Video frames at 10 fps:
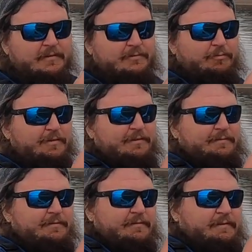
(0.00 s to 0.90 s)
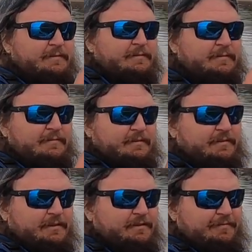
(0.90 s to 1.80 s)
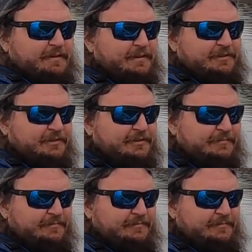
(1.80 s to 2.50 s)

you go. That's a good fish.